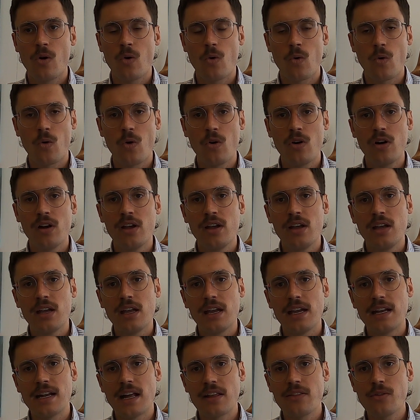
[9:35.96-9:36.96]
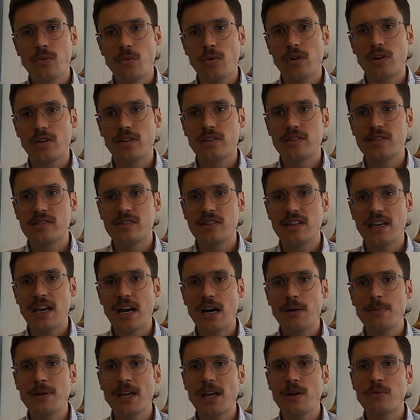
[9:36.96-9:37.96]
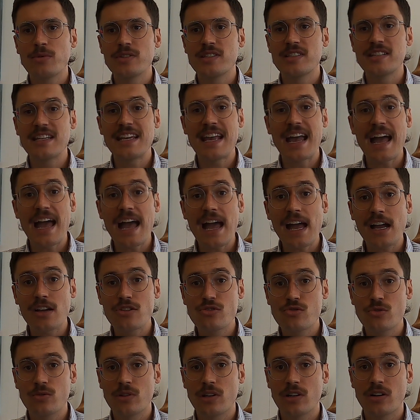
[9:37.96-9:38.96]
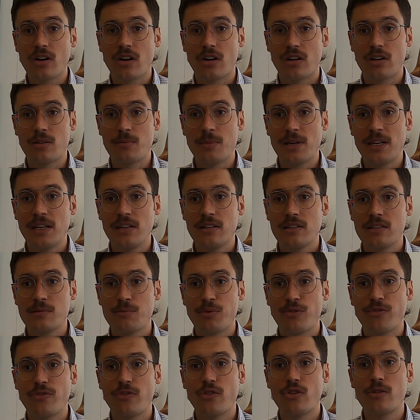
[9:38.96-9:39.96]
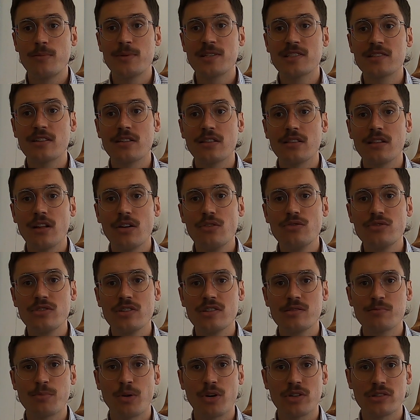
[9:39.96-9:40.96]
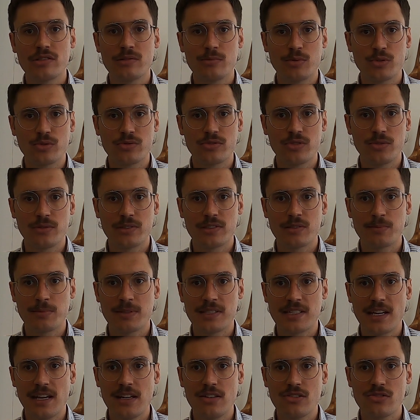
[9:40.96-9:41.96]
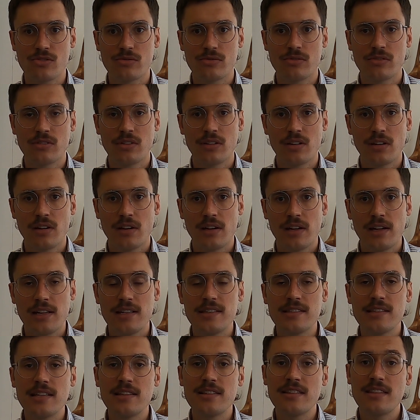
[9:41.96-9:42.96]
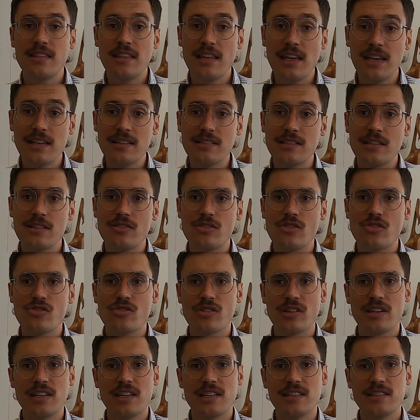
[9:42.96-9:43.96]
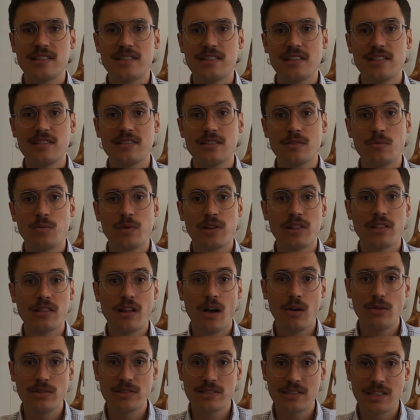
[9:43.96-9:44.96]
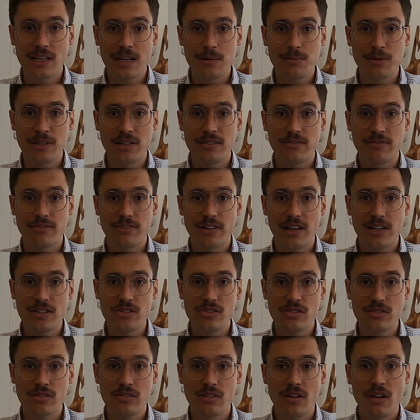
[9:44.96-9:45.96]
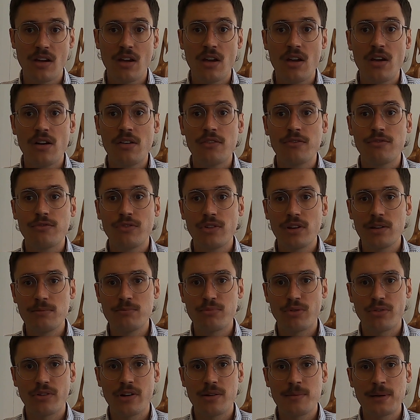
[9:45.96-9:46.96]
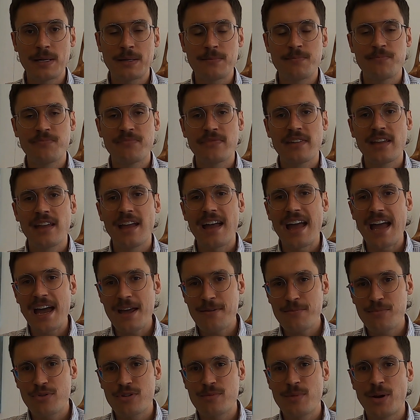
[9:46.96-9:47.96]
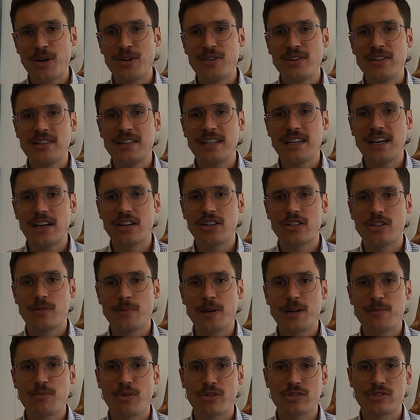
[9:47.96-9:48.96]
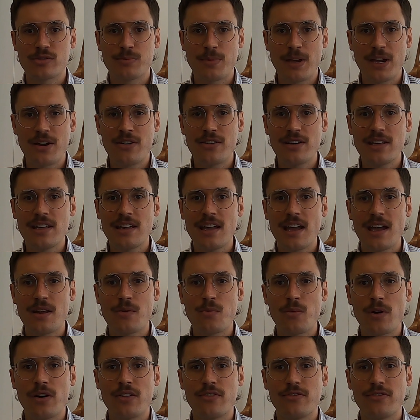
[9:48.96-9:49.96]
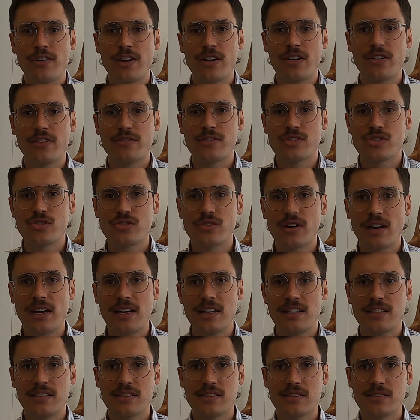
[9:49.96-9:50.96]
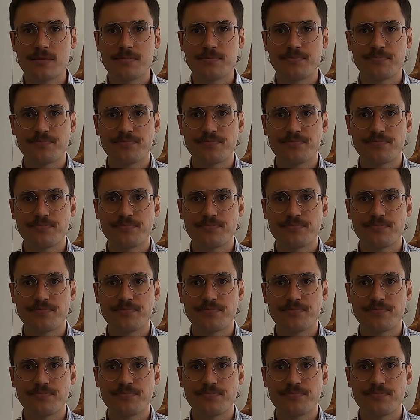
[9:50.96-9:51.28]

Or, in other words, the RBA wants the actual economy to perform as close as possible to its potential, since this is usually consistent with low and stable inflation, full employment, and promoting the economic prosperity and welfare of Australians.